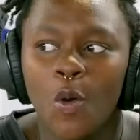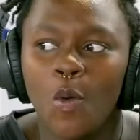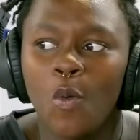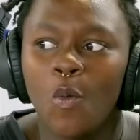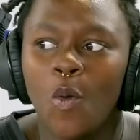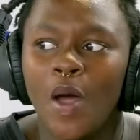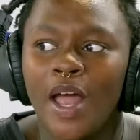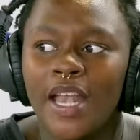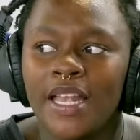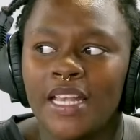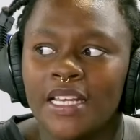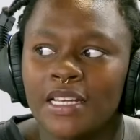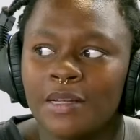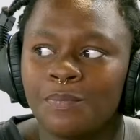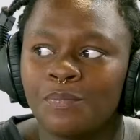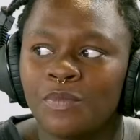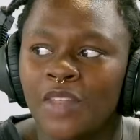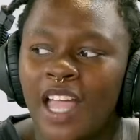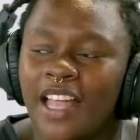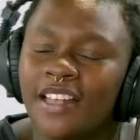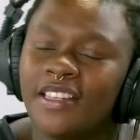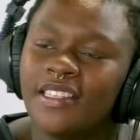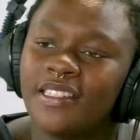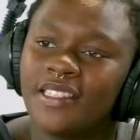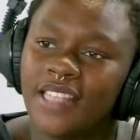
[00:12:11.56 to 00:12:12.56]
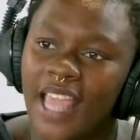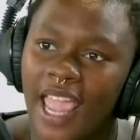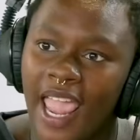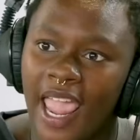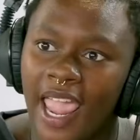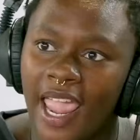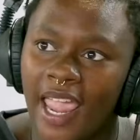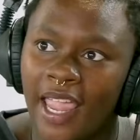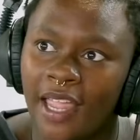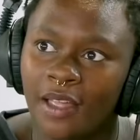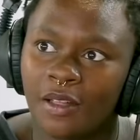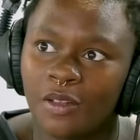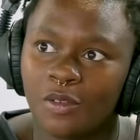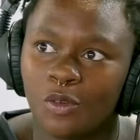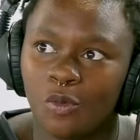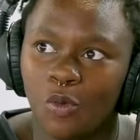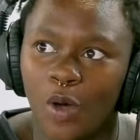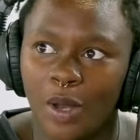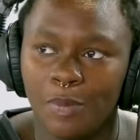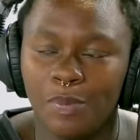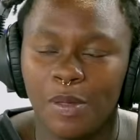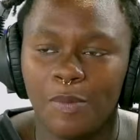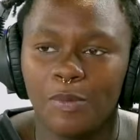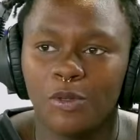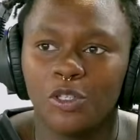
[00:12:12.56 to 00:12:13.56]
So what I'd say,
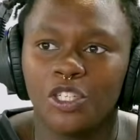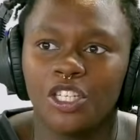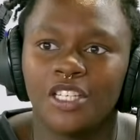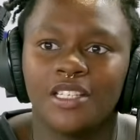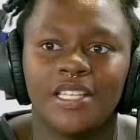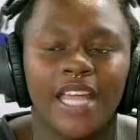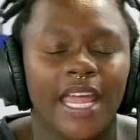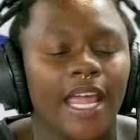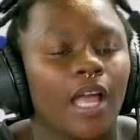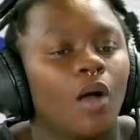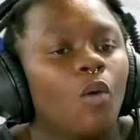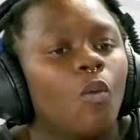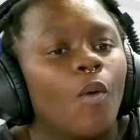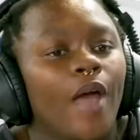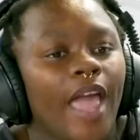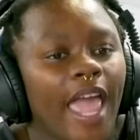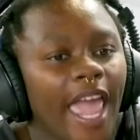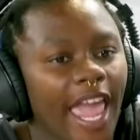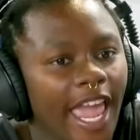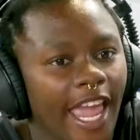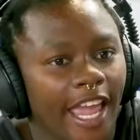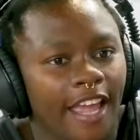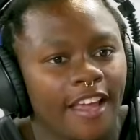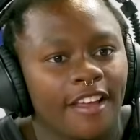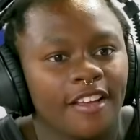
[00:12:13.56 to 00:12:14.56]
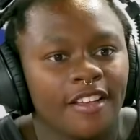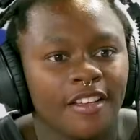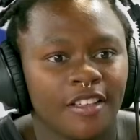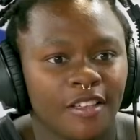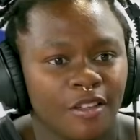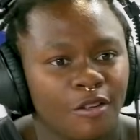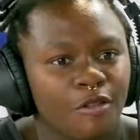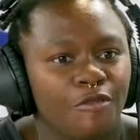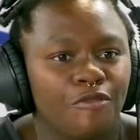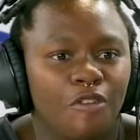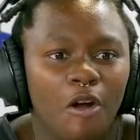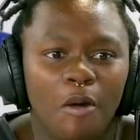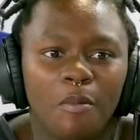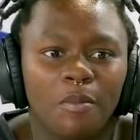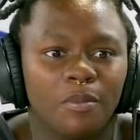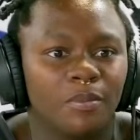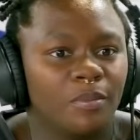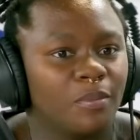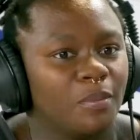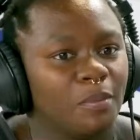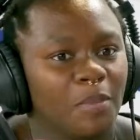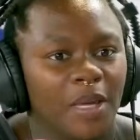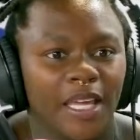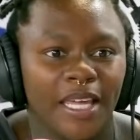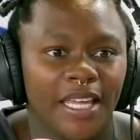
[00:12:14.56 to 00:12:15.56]
what people should take away
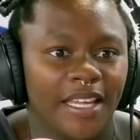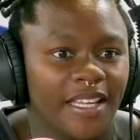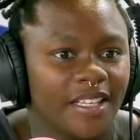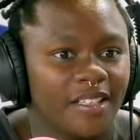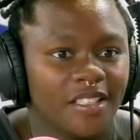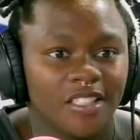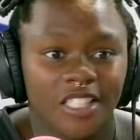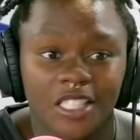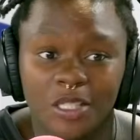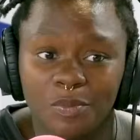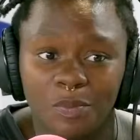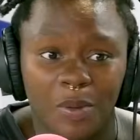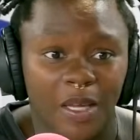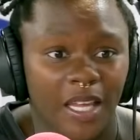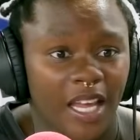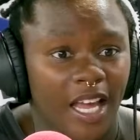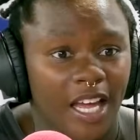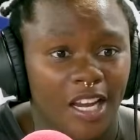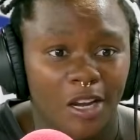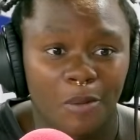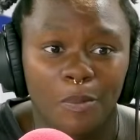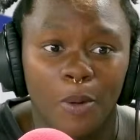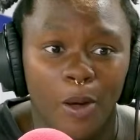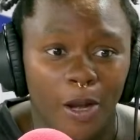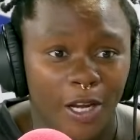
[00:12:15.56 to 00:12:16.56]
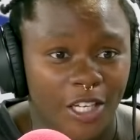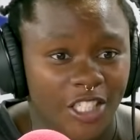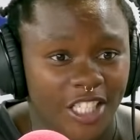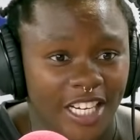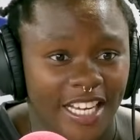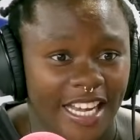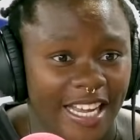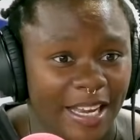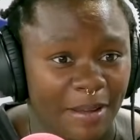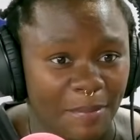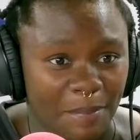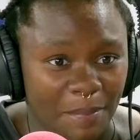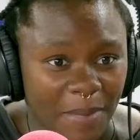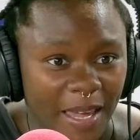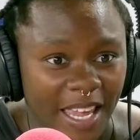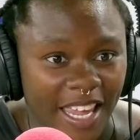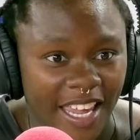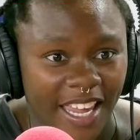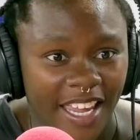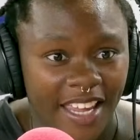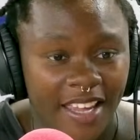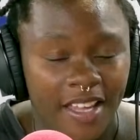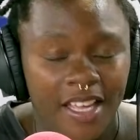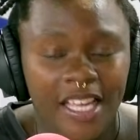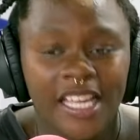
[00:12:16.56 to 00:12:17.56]
from me just being unapologetically
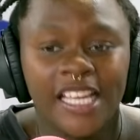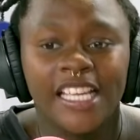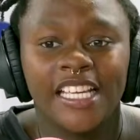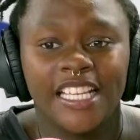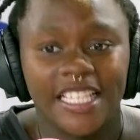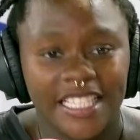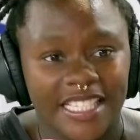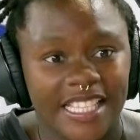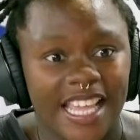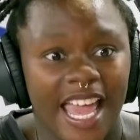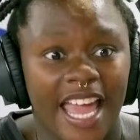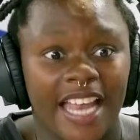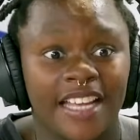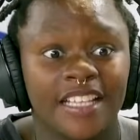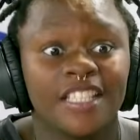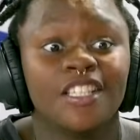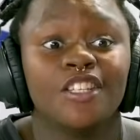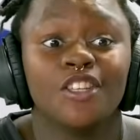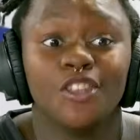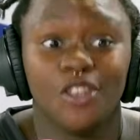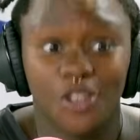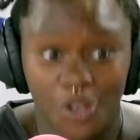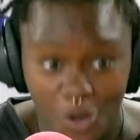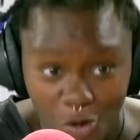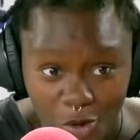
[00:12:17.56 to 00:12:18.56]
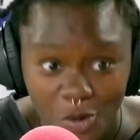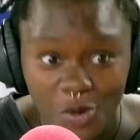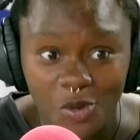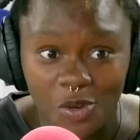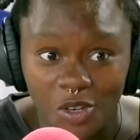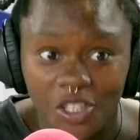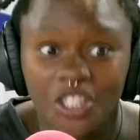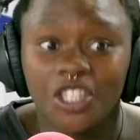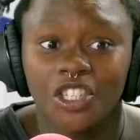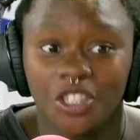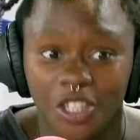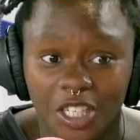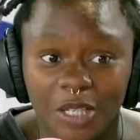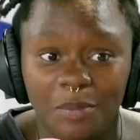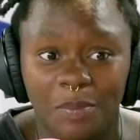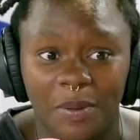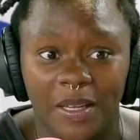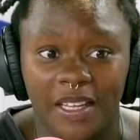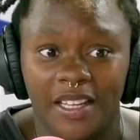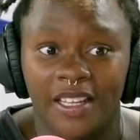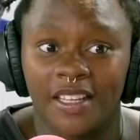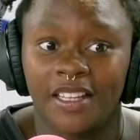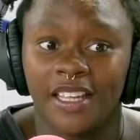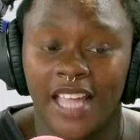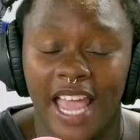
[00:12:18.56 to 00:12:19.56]
me is that you
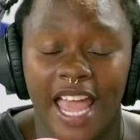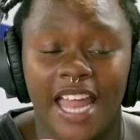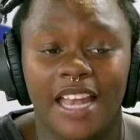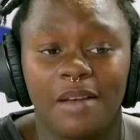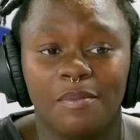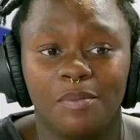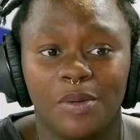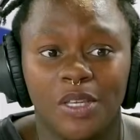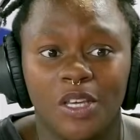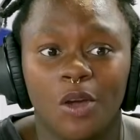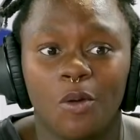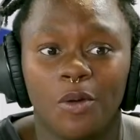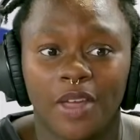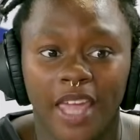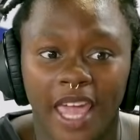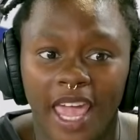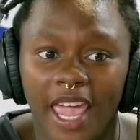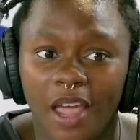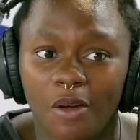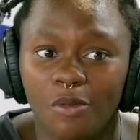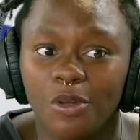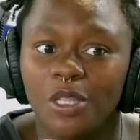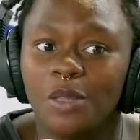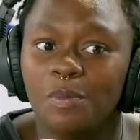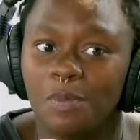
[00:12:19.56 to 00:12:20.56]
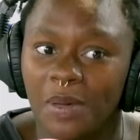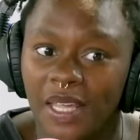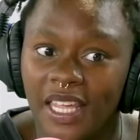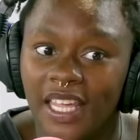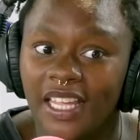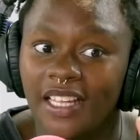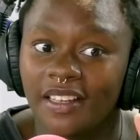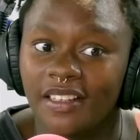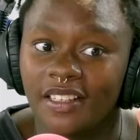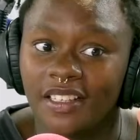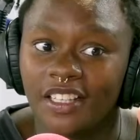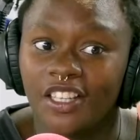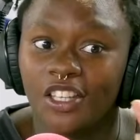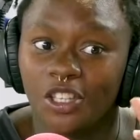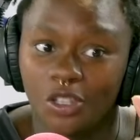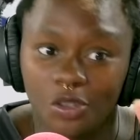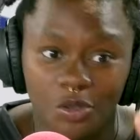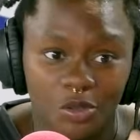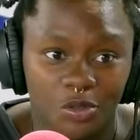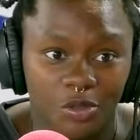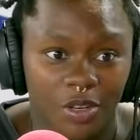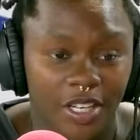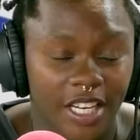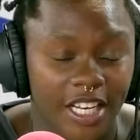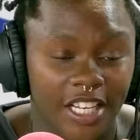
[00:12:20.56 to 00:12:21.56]
should be and be okay with being
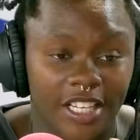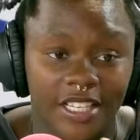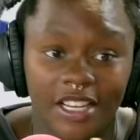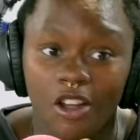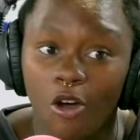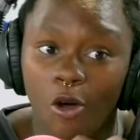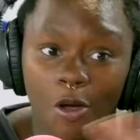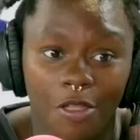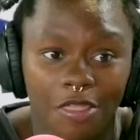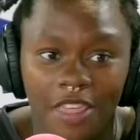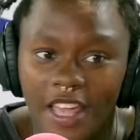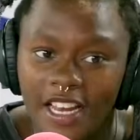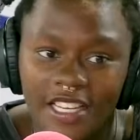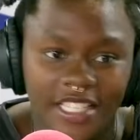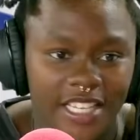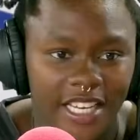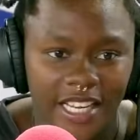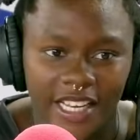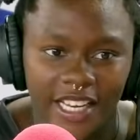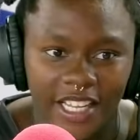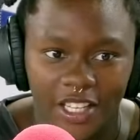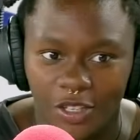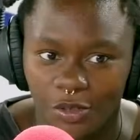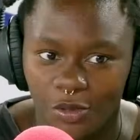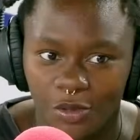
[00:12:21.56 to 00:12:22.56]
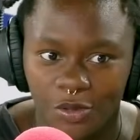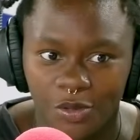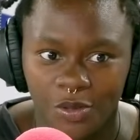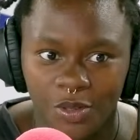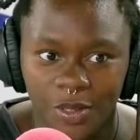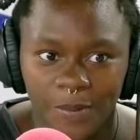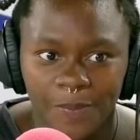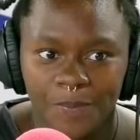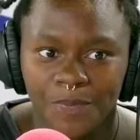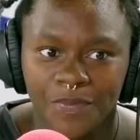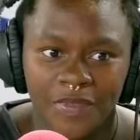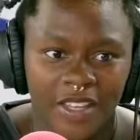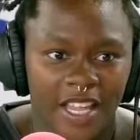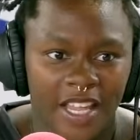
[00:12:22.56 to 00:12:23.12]
you and authentically you.